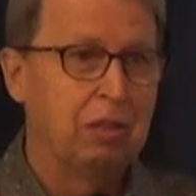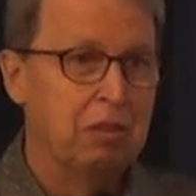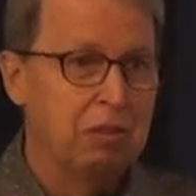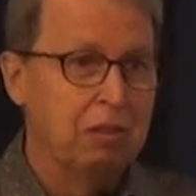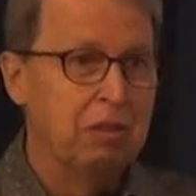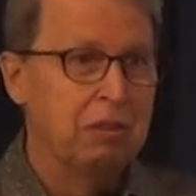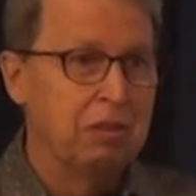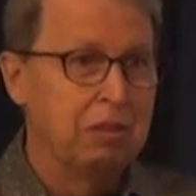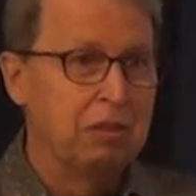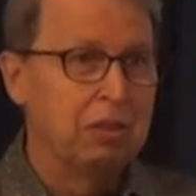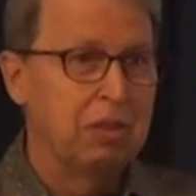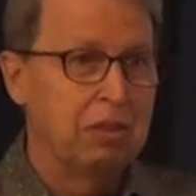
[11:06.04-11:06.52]

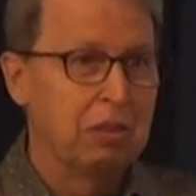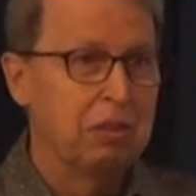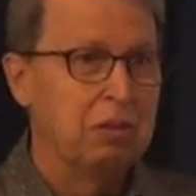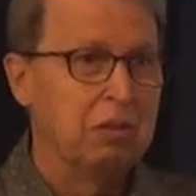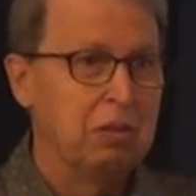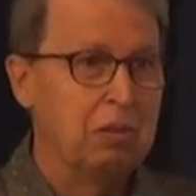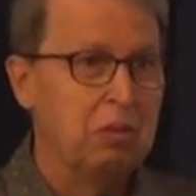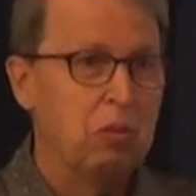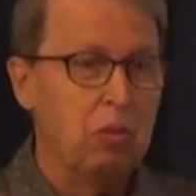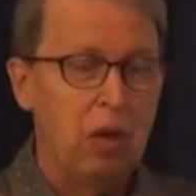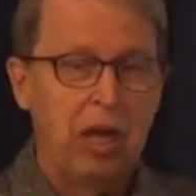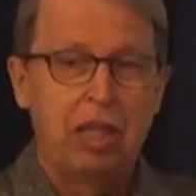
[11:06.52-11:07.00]
to,
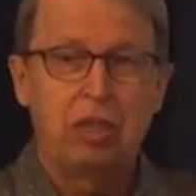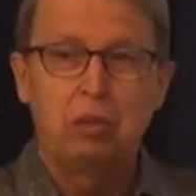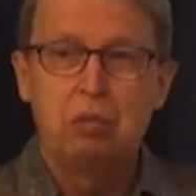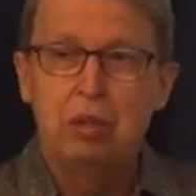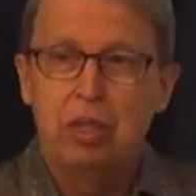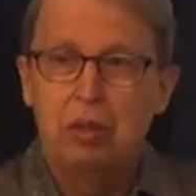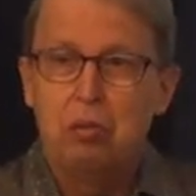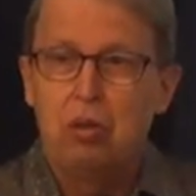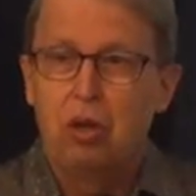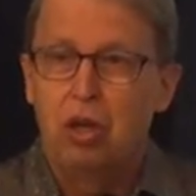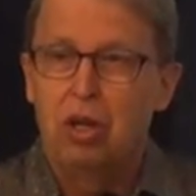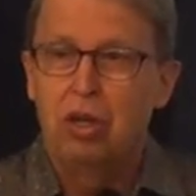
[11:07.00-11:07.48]
to what
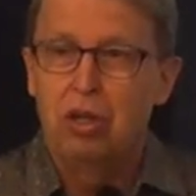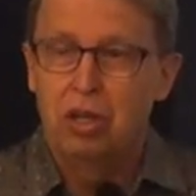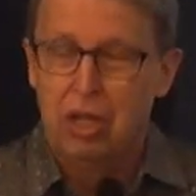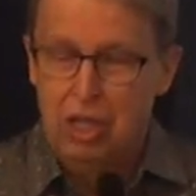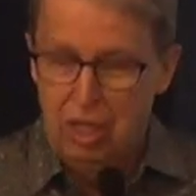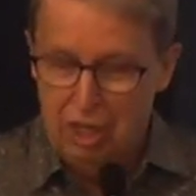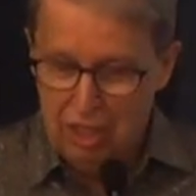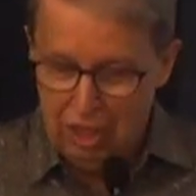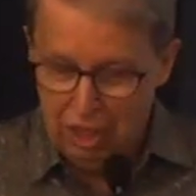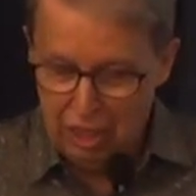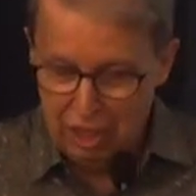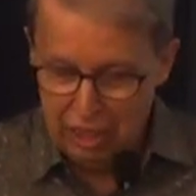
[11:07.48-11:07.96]
we were
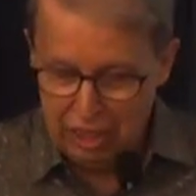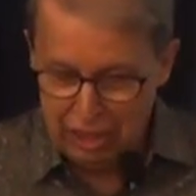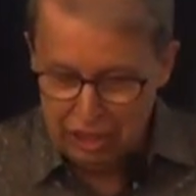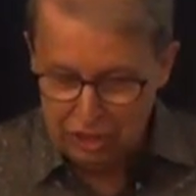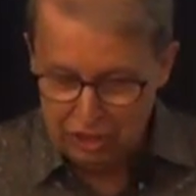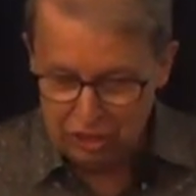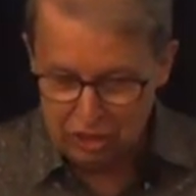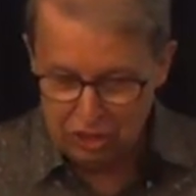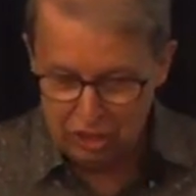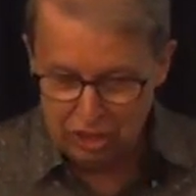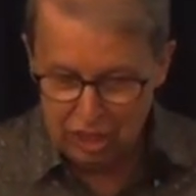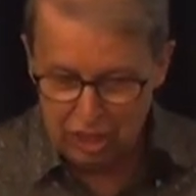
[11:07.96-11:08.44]
uh,
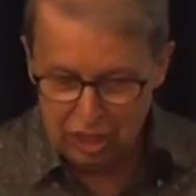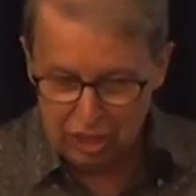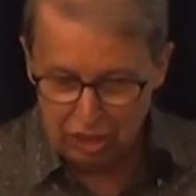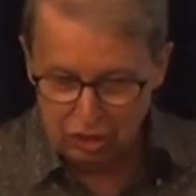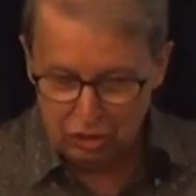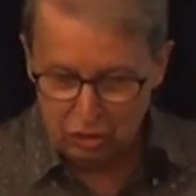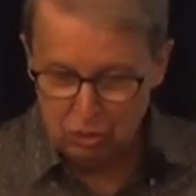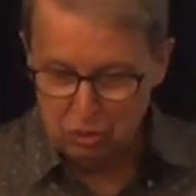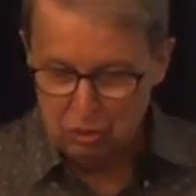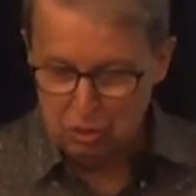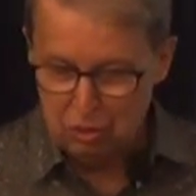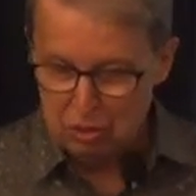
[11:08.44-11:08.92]

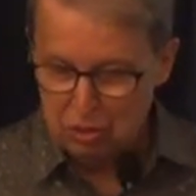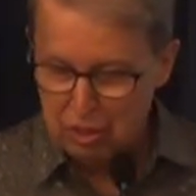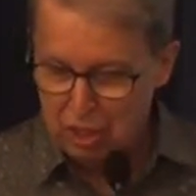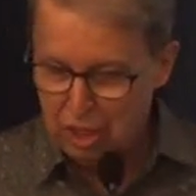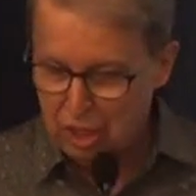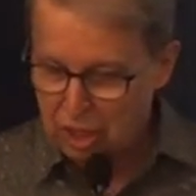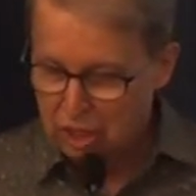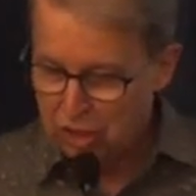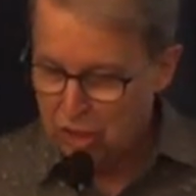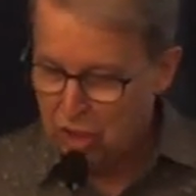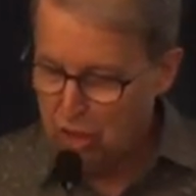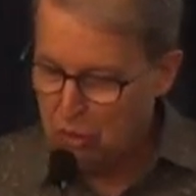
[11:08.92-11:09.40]
listening to,
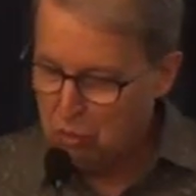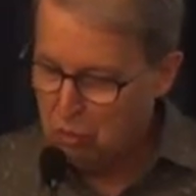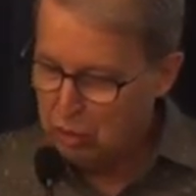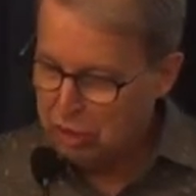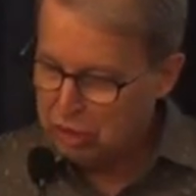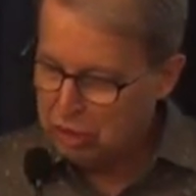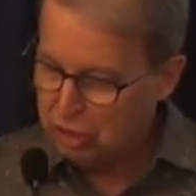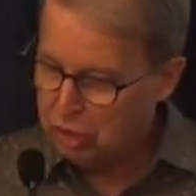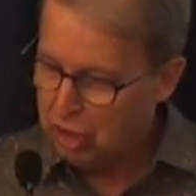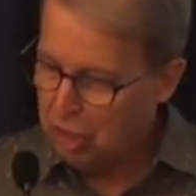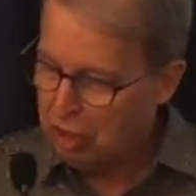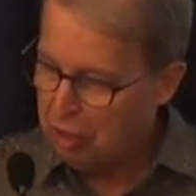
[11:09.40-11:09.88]
the
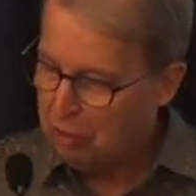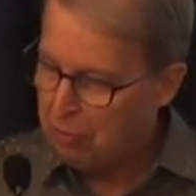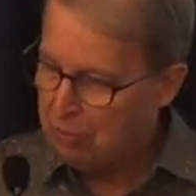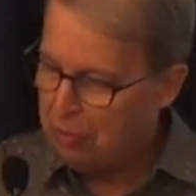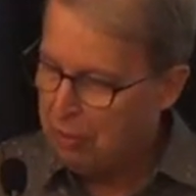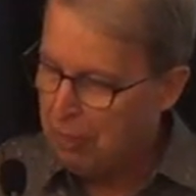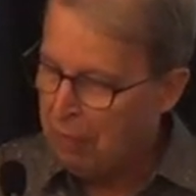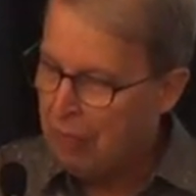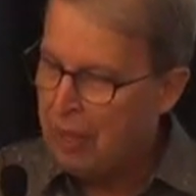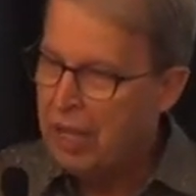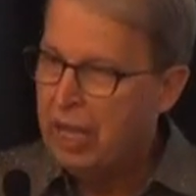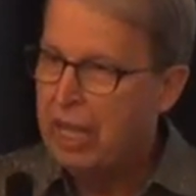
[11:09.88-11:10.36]

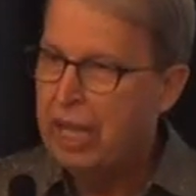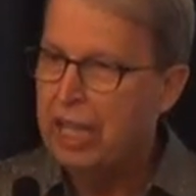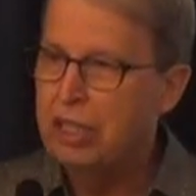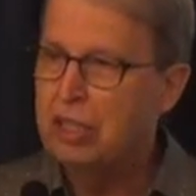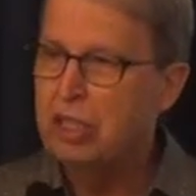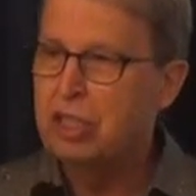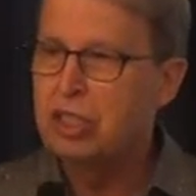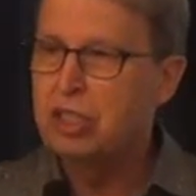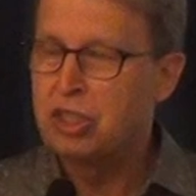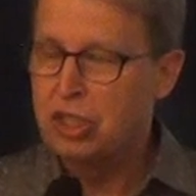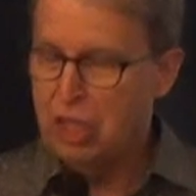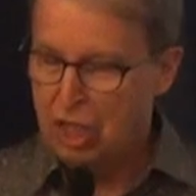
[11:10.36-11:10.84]
wisdom and
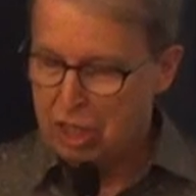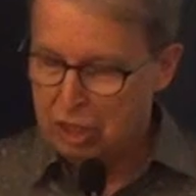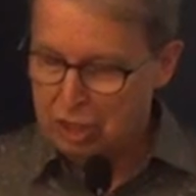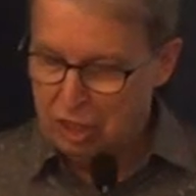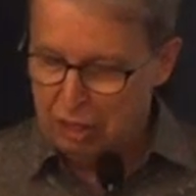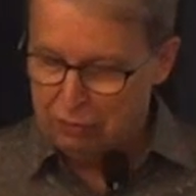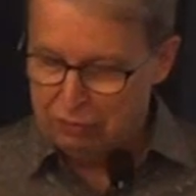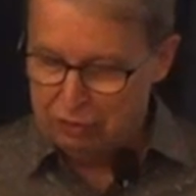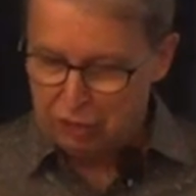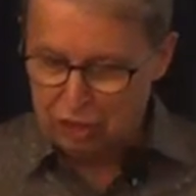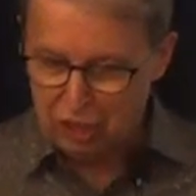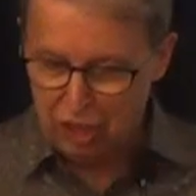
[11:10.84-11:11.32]
the Song
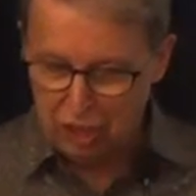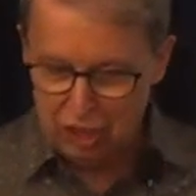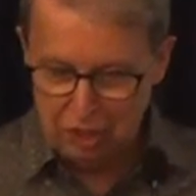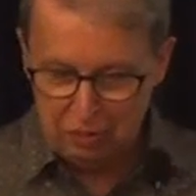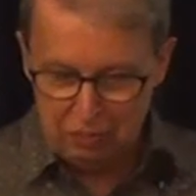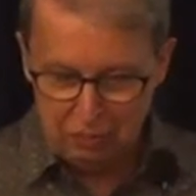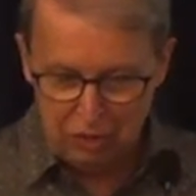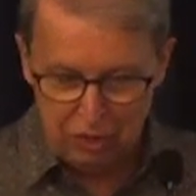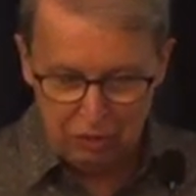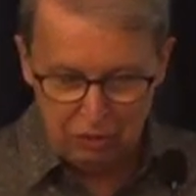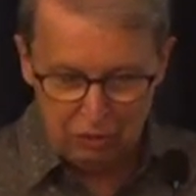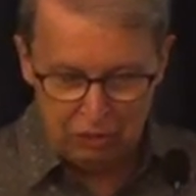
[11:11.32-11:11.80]
of
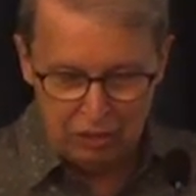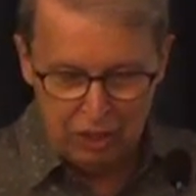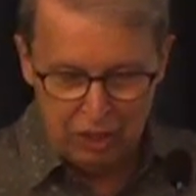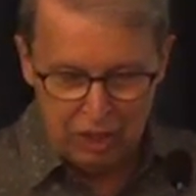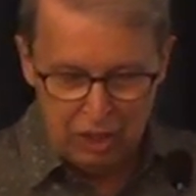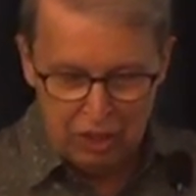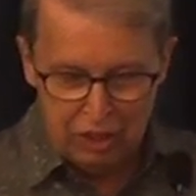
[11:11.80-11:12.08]
Solomon.